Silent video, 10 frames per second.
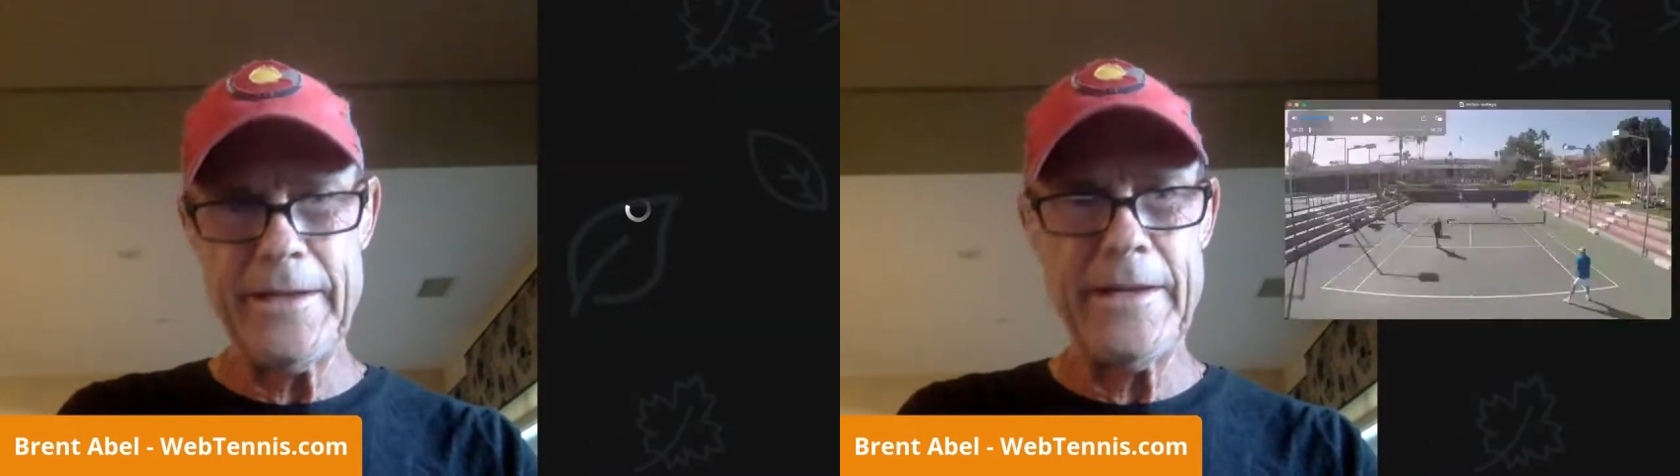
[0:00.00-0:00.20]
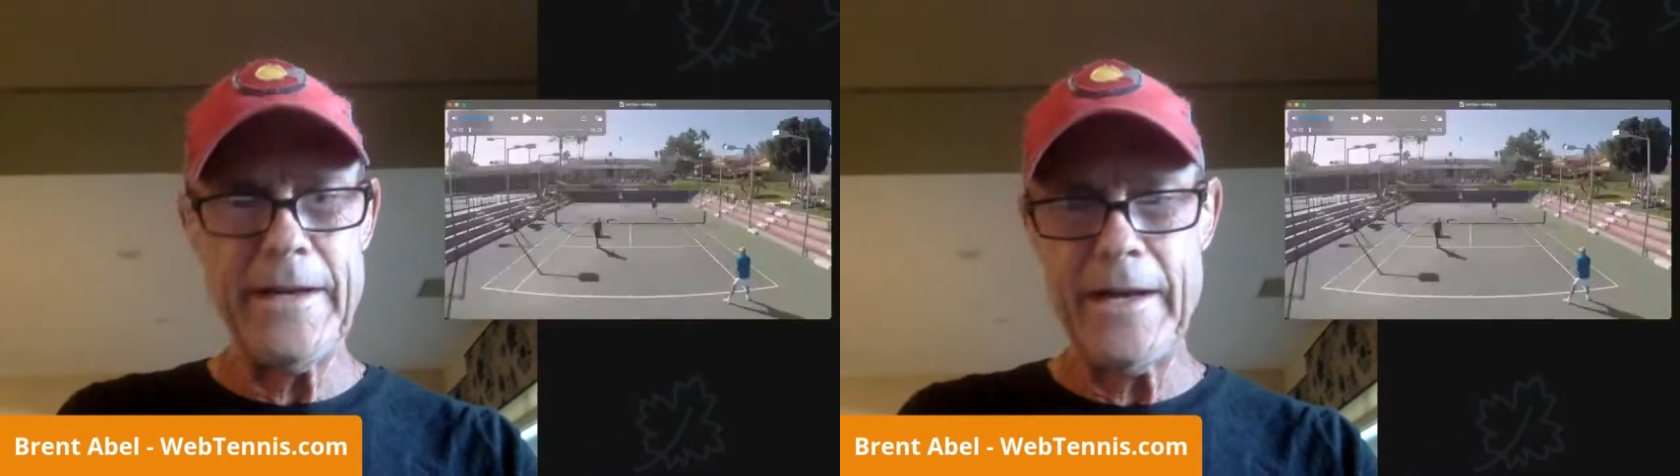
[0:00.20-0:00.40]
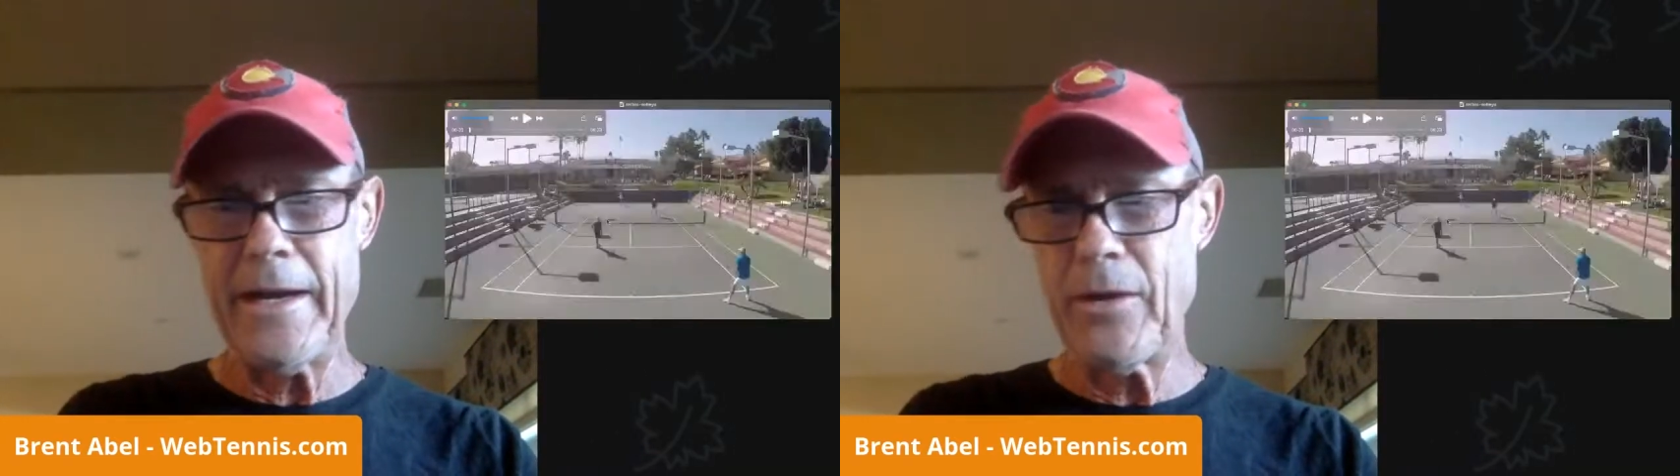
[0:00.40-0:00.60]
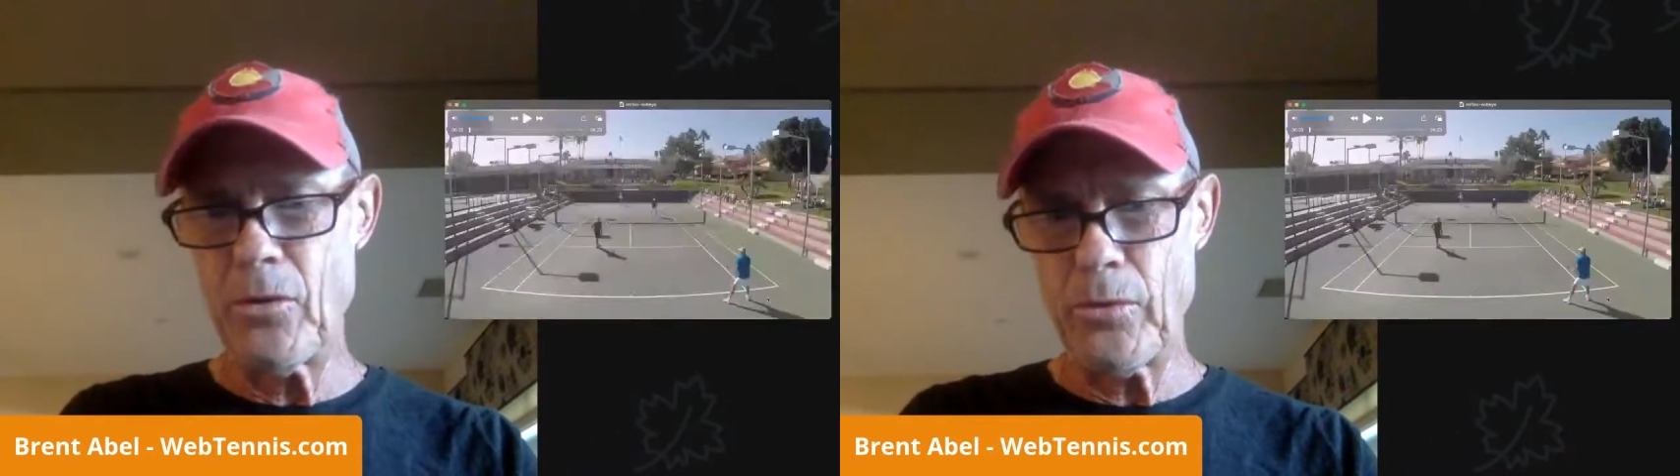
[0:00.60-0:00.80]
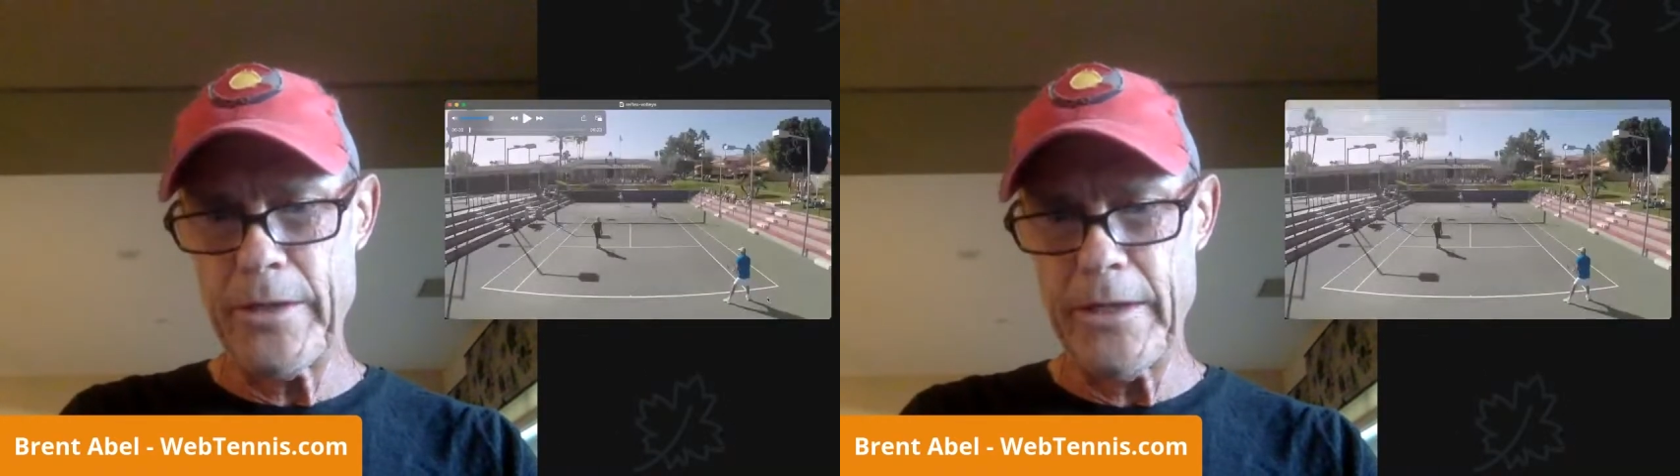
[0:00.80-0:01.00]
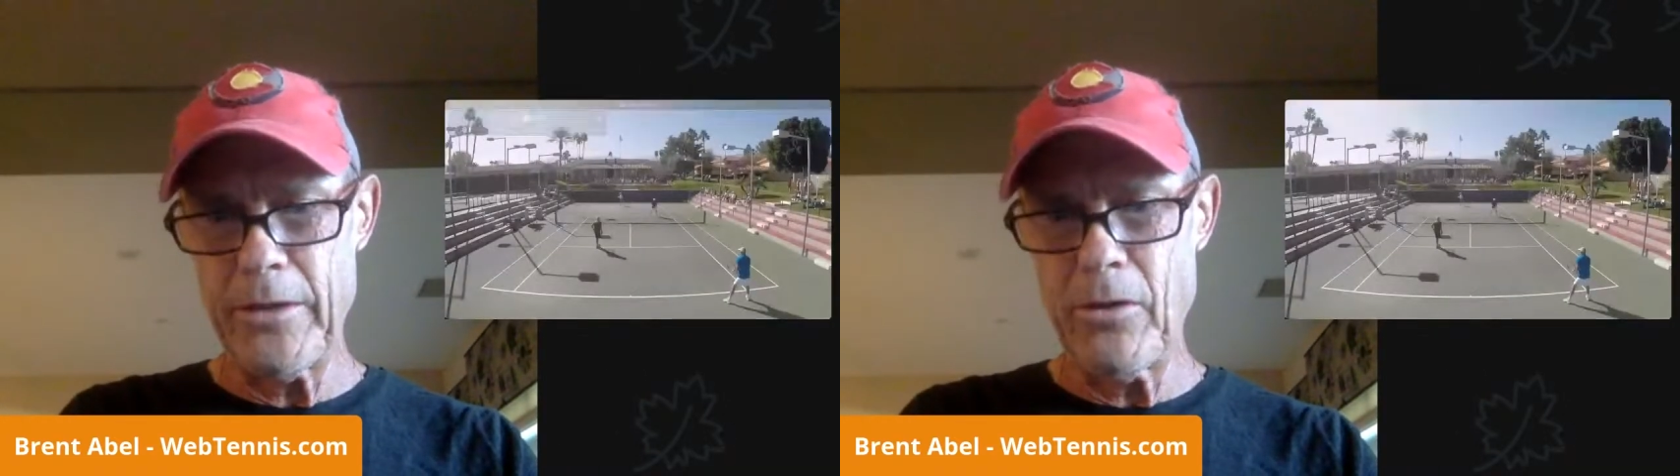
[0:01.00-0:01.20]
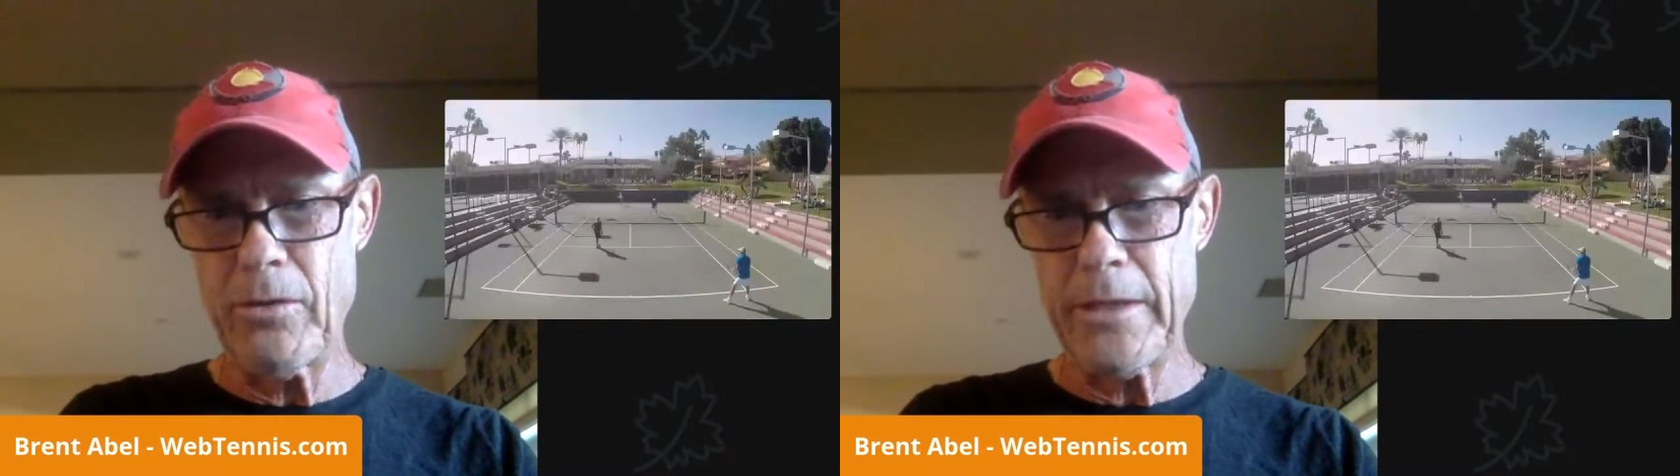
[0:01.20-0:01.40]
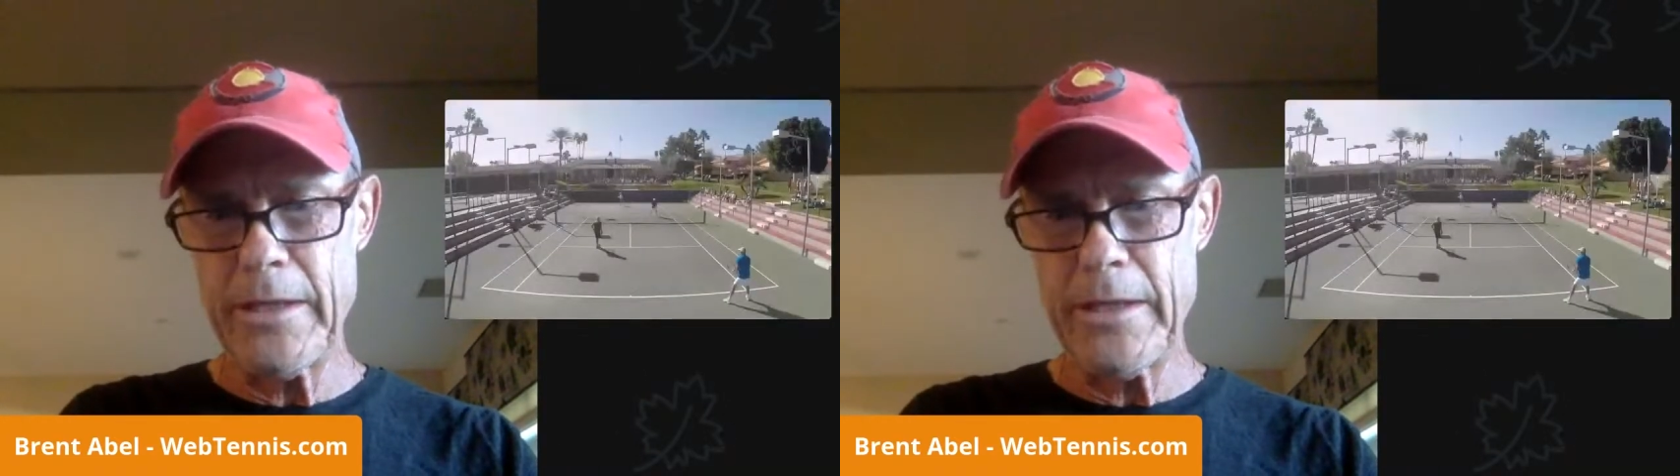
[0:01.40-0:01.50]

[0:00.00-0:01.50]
Okie doke.